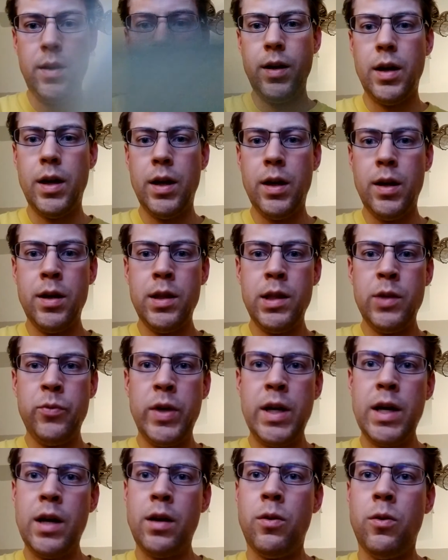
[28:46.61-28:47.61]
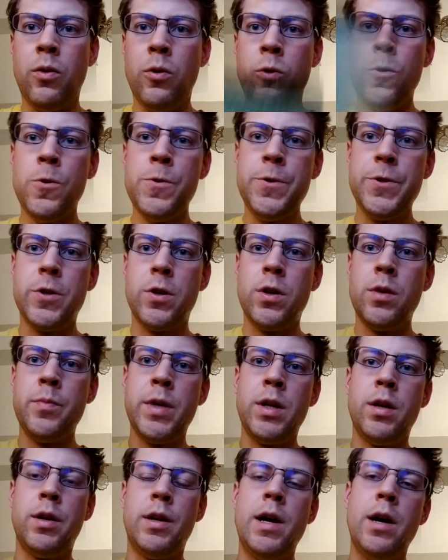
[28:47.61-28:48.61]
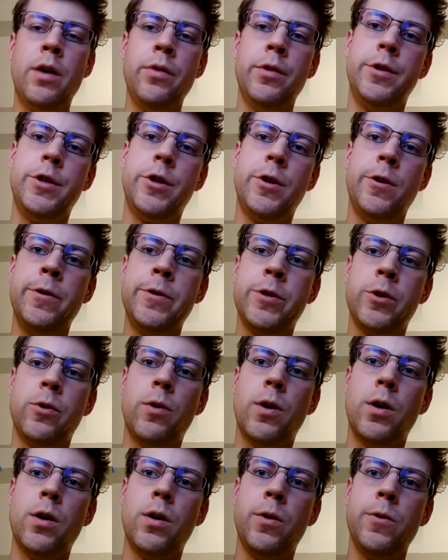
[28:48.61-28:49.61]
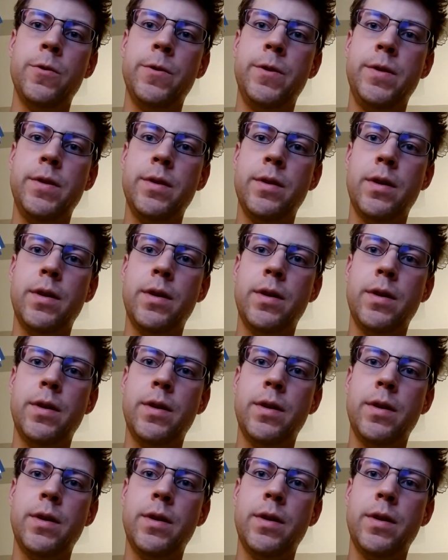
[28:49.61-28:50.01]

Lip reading: And then we had a whole sermon on how the church grows.